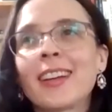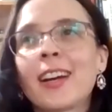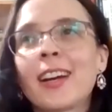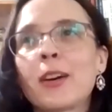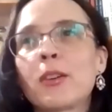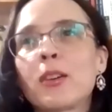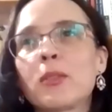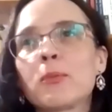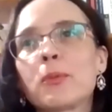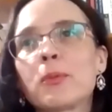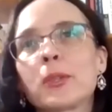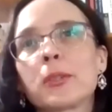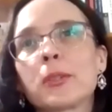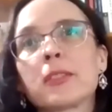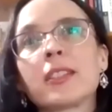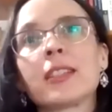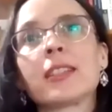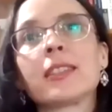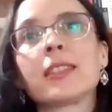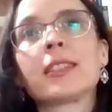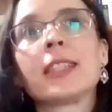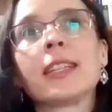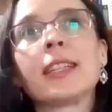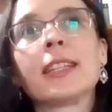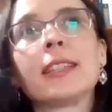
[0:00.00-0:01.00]
how I
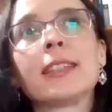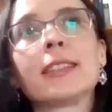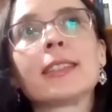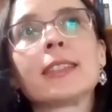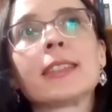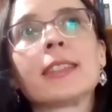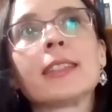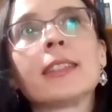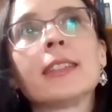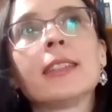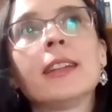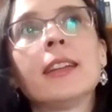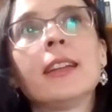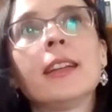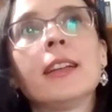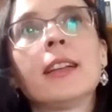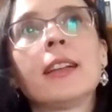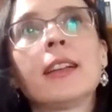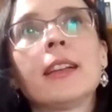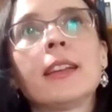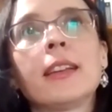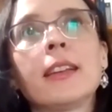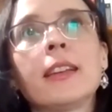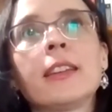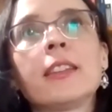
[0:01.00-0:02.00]
process things, and
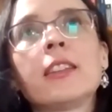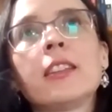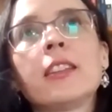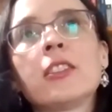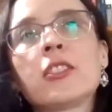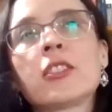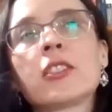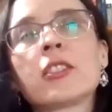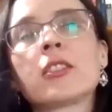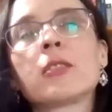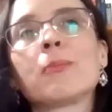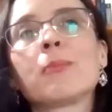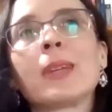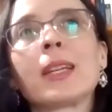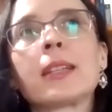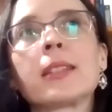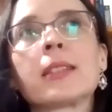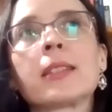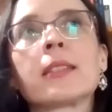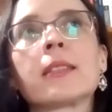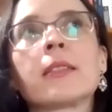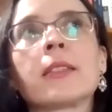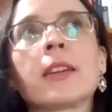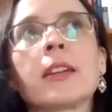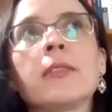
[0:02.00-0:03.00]
it just
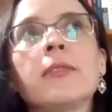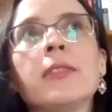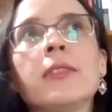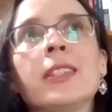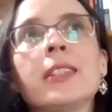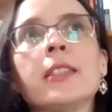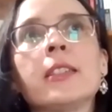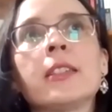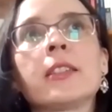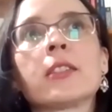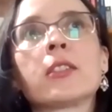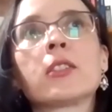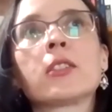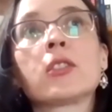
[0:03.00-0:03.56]
makes life easier.